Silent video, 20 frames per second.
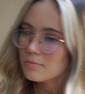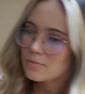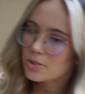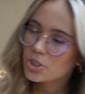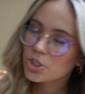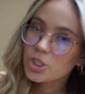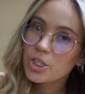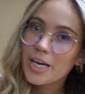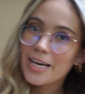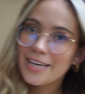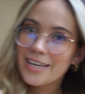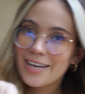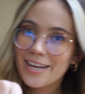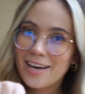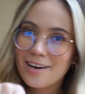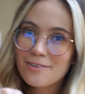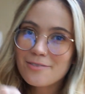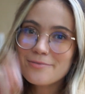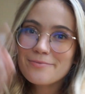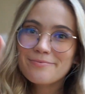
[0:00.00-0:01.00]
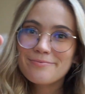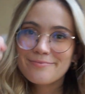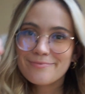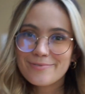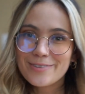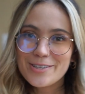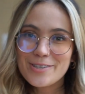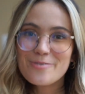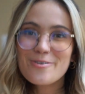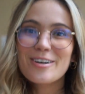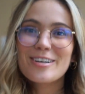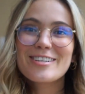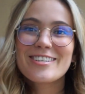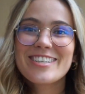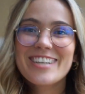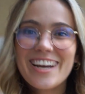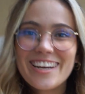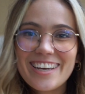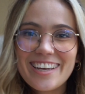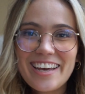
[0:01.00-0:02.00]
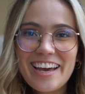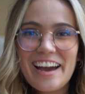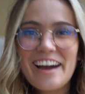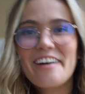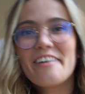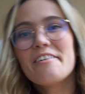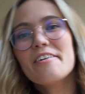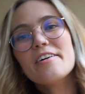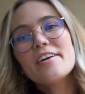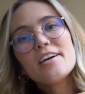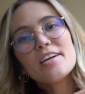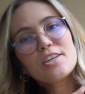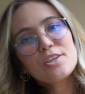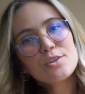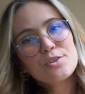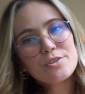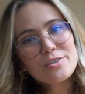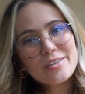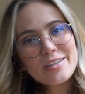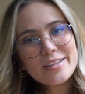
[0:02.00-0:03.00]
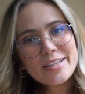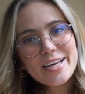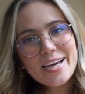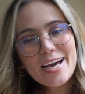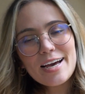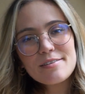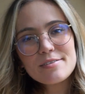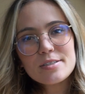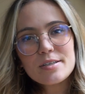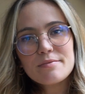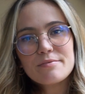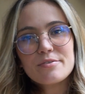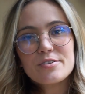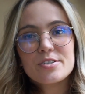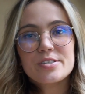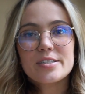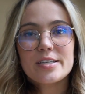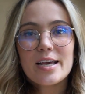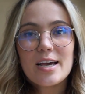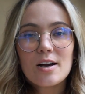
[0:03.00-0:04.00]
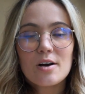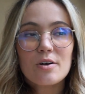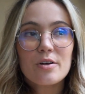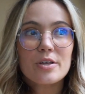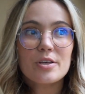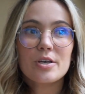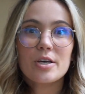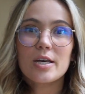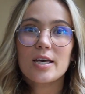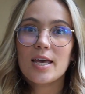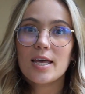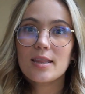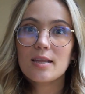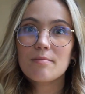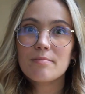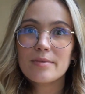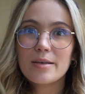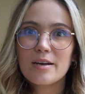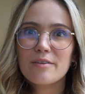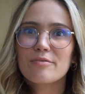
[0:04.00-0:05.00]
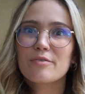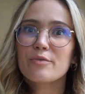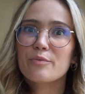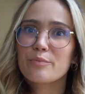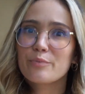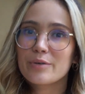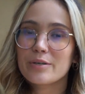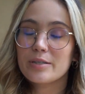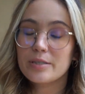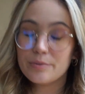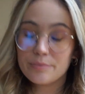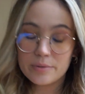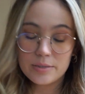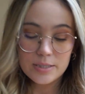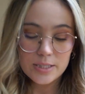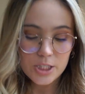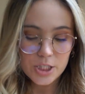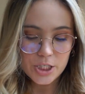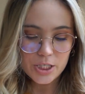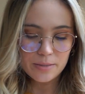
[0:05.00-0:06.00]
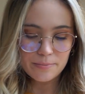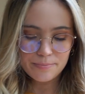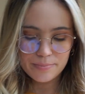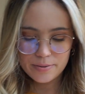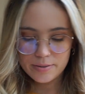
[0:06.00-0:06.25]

Checking out. When you are checking out, usually they have some for sale and you can get them there for really, really cheap.